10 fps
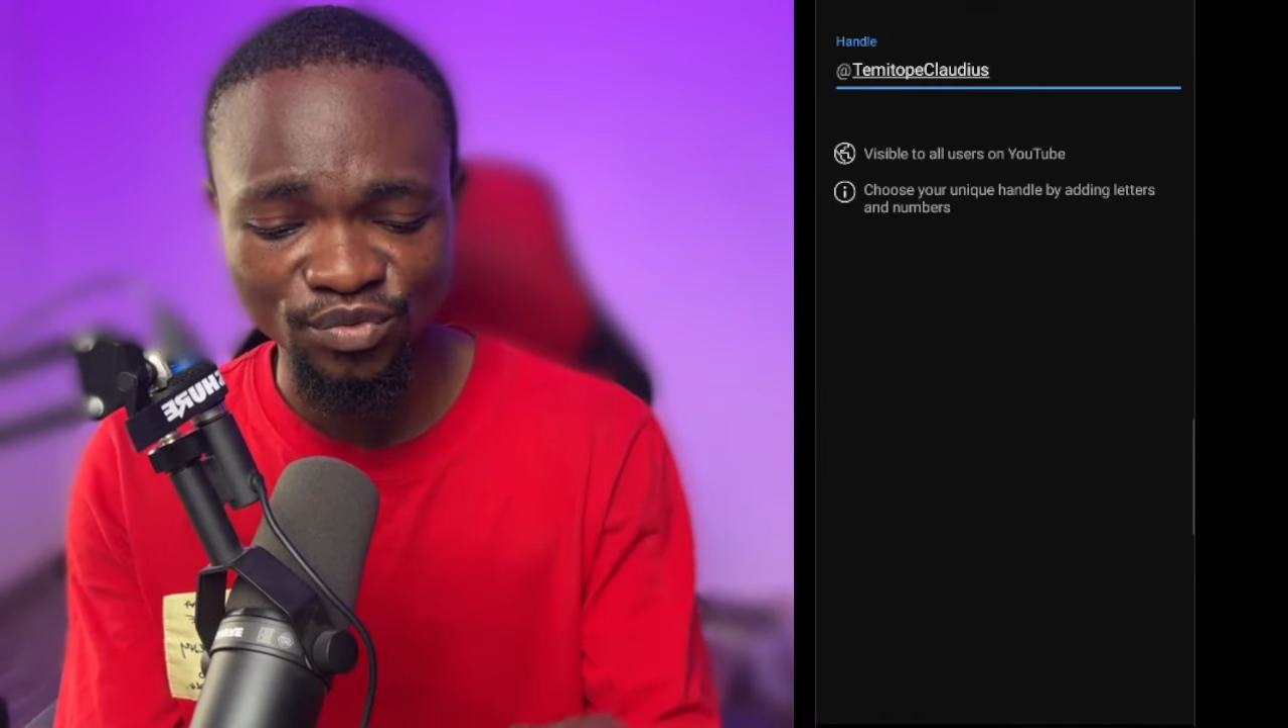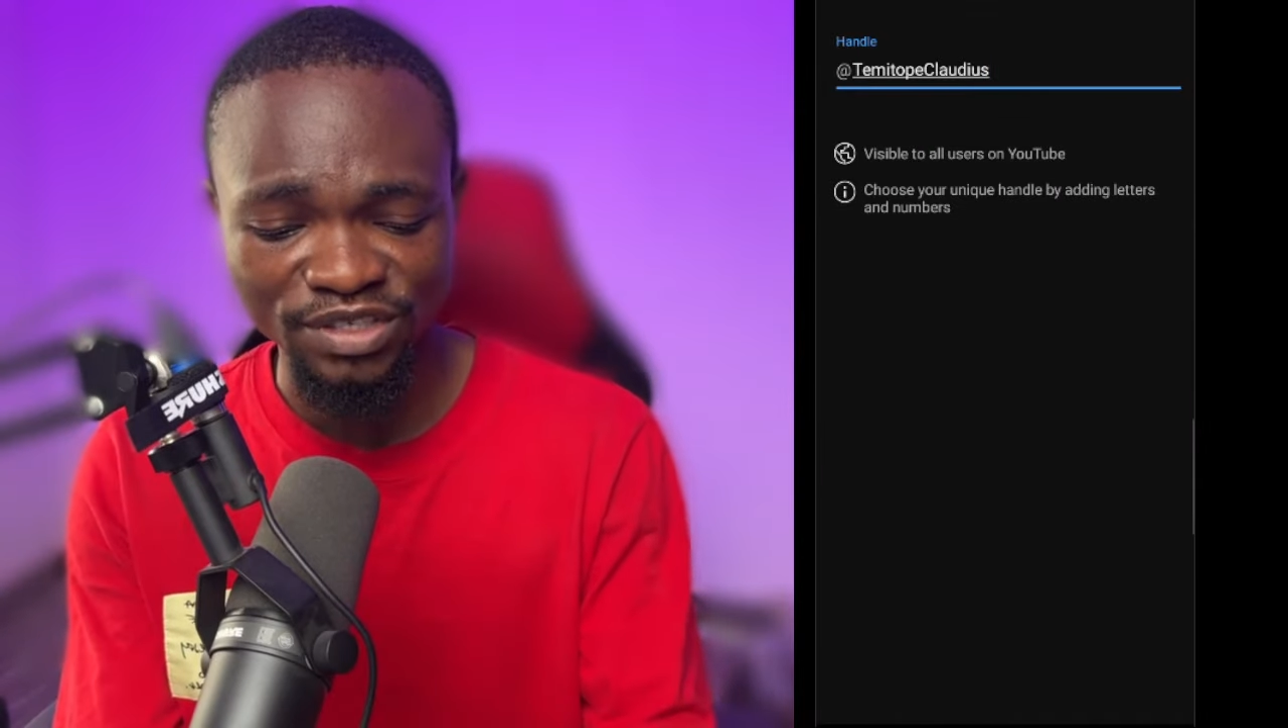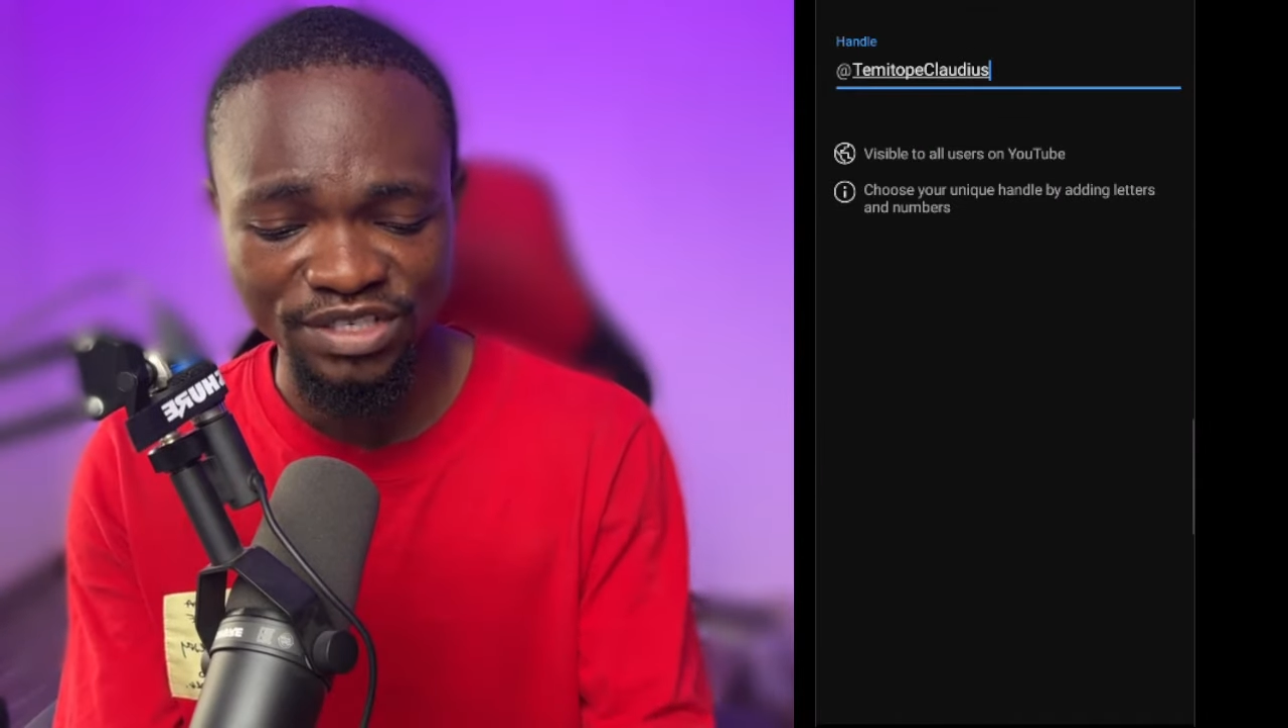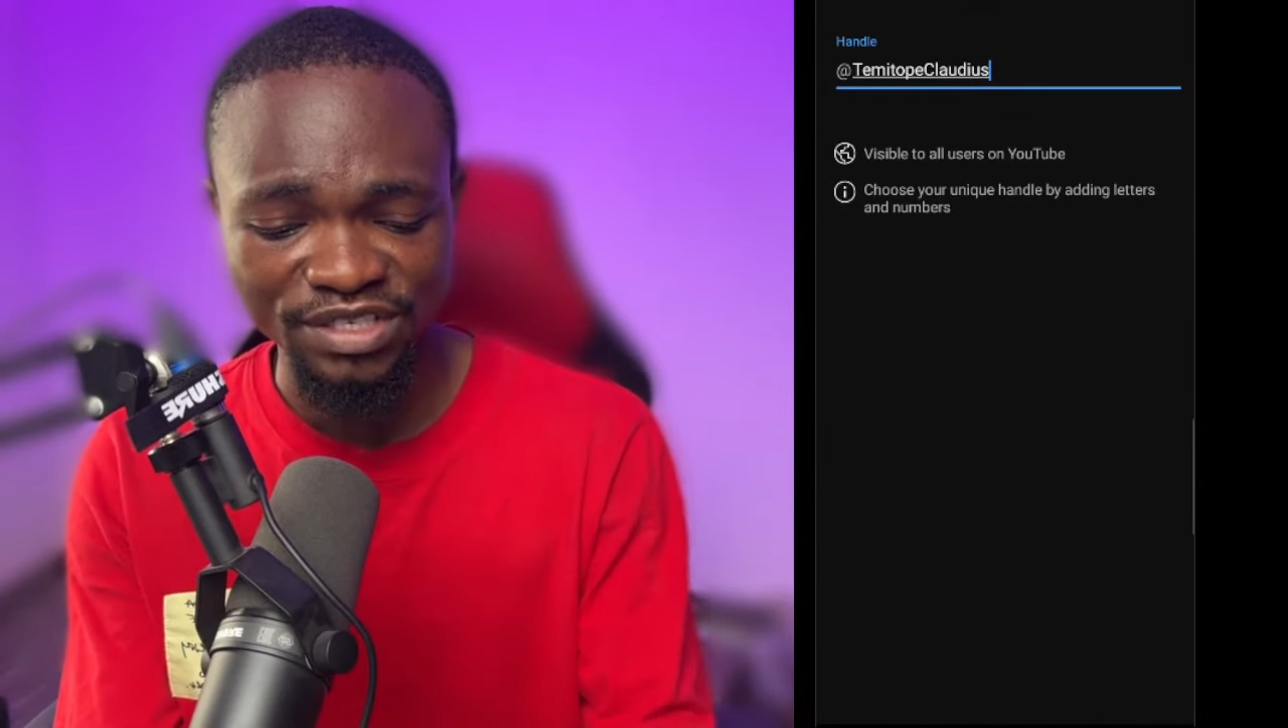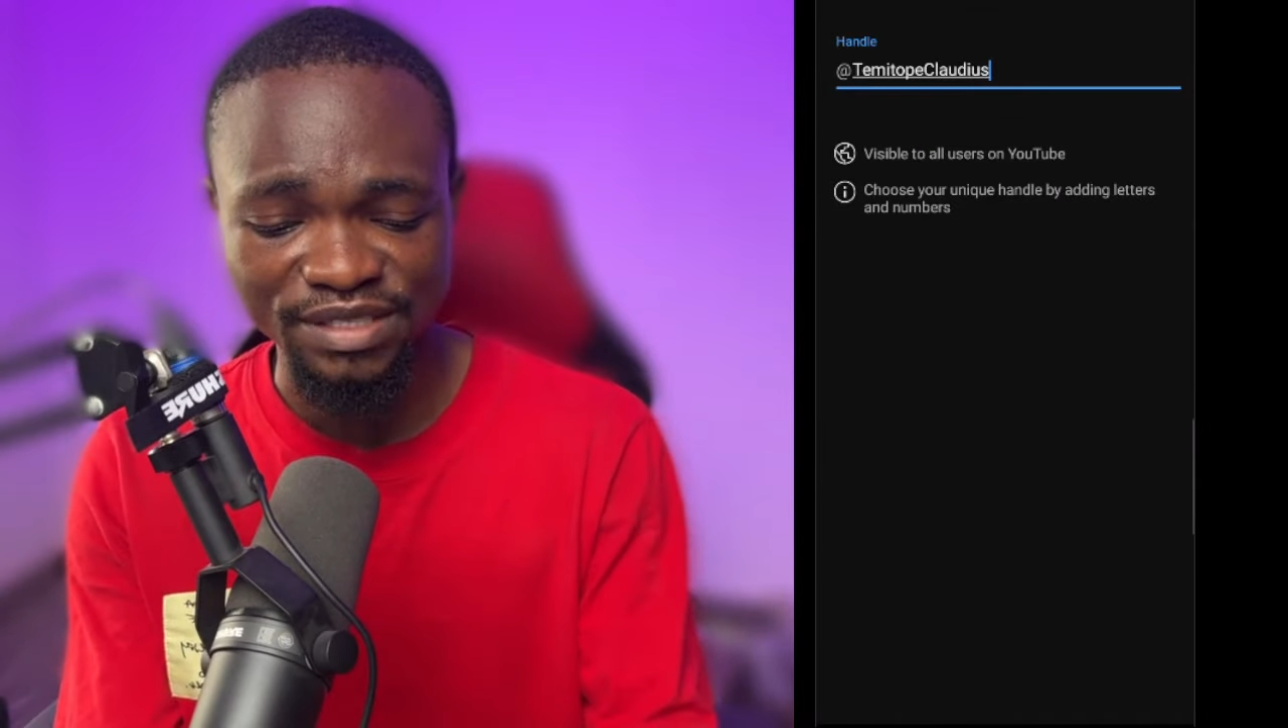which is